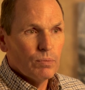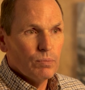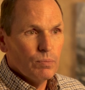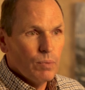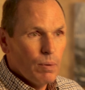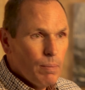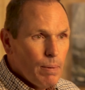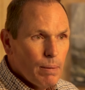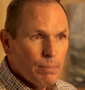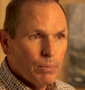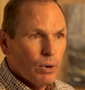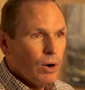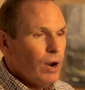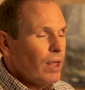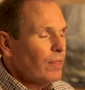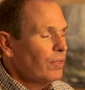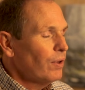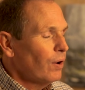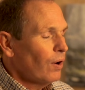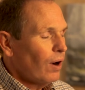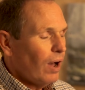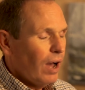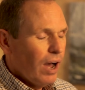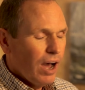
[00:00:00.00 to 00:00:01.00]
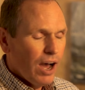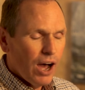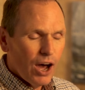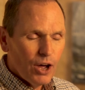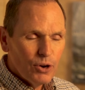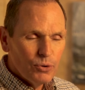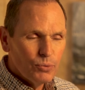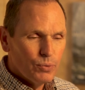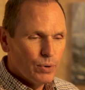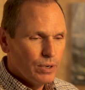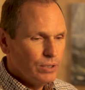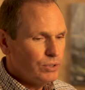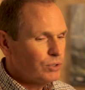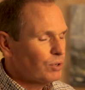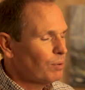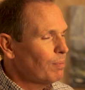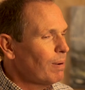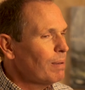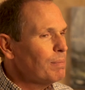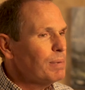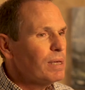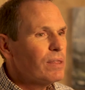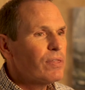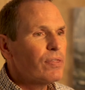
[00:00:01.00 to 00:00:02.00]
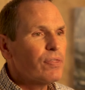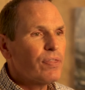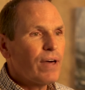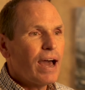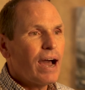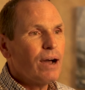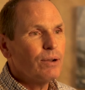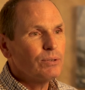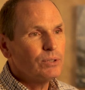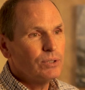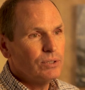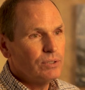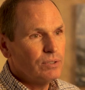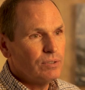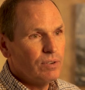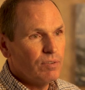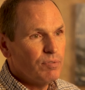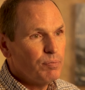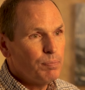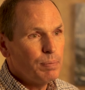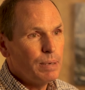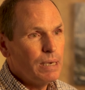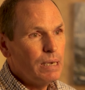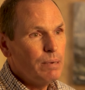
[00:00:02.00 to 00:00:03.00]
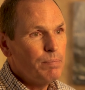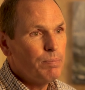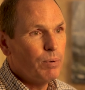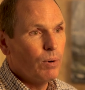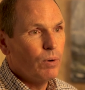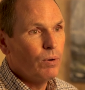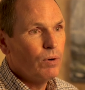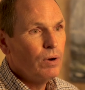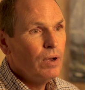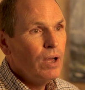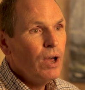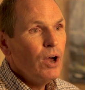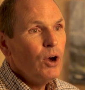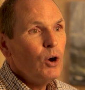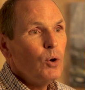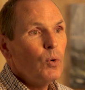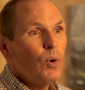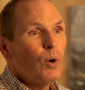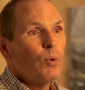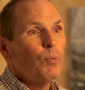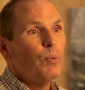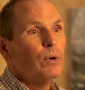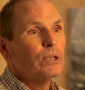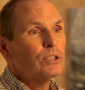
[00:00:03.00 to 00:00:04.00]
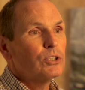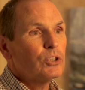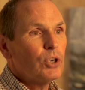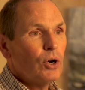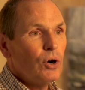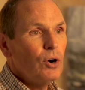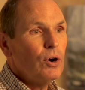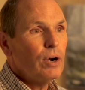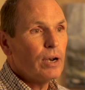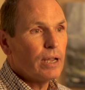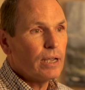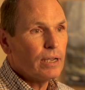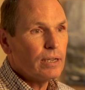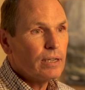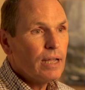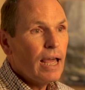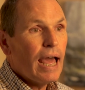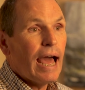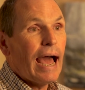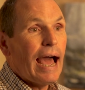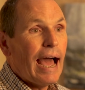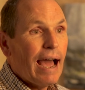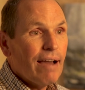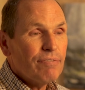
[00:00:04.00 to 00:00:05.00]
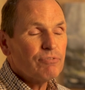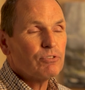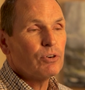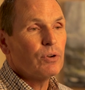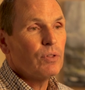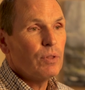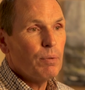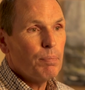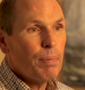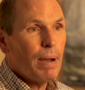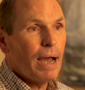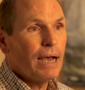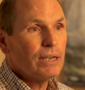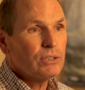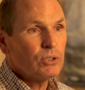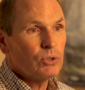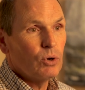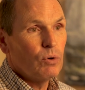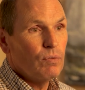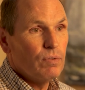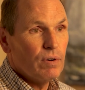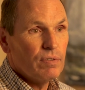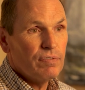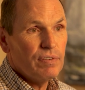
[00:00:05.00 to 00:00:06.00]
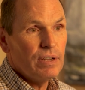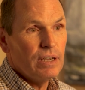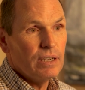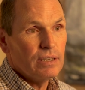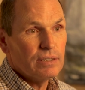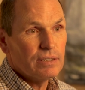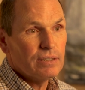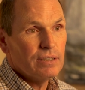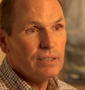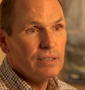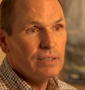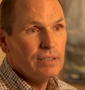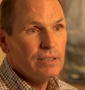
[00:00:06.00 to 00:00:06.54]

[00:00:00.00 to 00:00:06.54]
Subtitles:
Remember, there are hundreds or maybe thousands of people who are returning after the Passover feast.